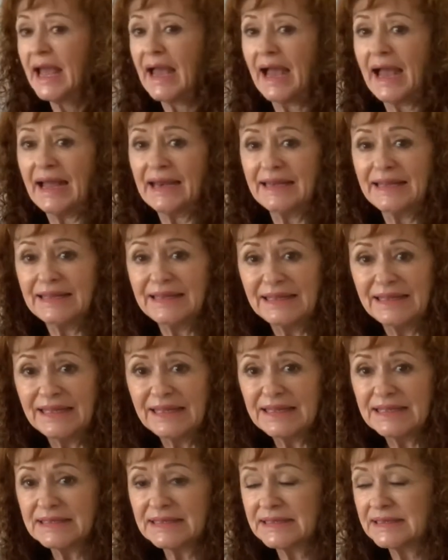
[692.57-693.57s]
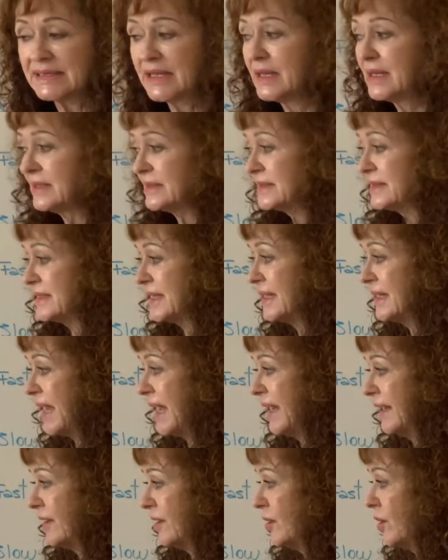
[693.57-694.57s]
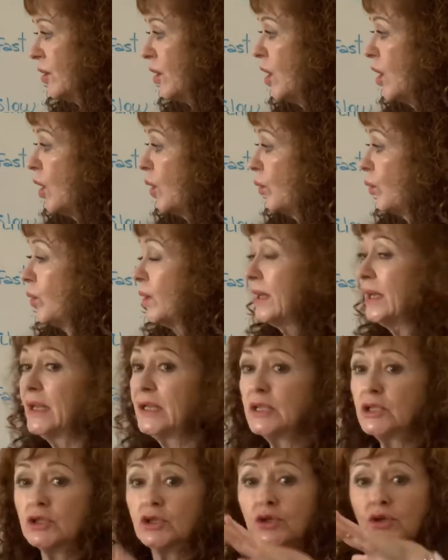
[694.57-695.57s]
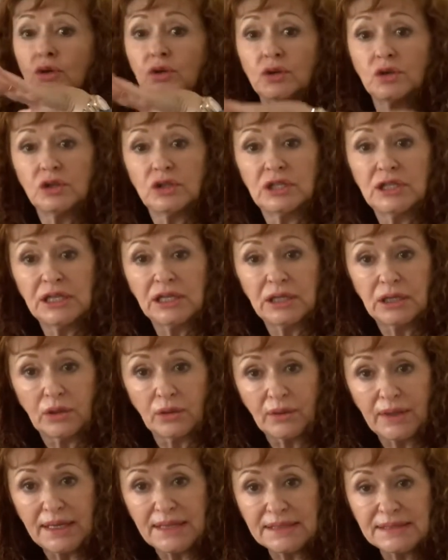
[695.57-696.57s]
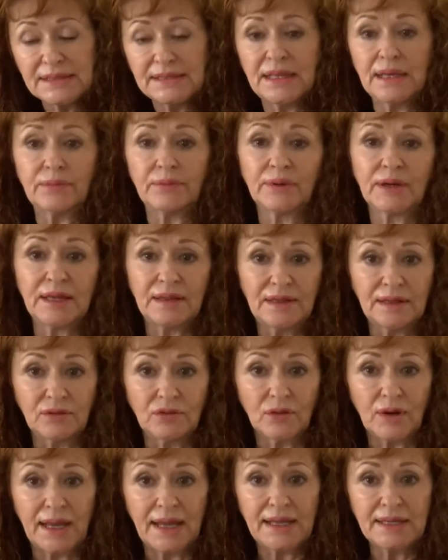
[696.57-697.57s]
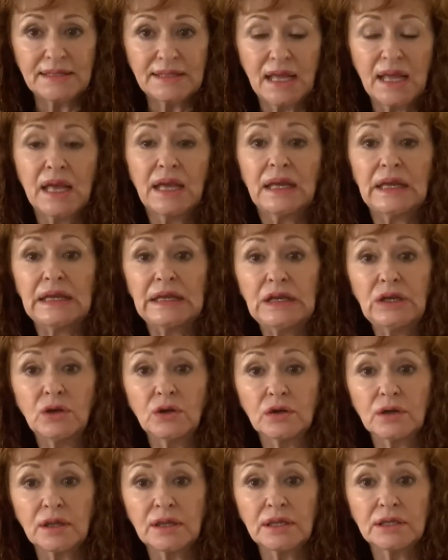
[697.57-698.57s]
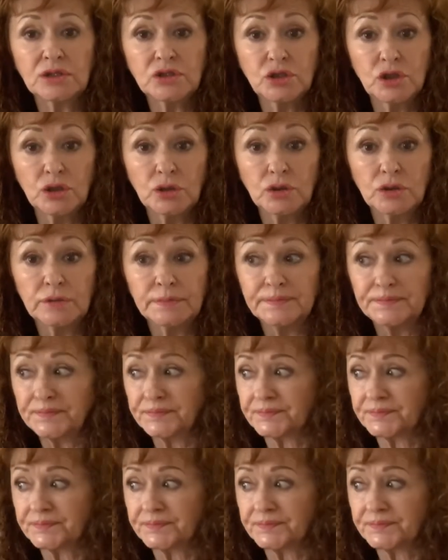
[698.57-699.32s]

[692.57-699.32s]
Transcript: And in this scenario, we need to decrease the breathing rate in order to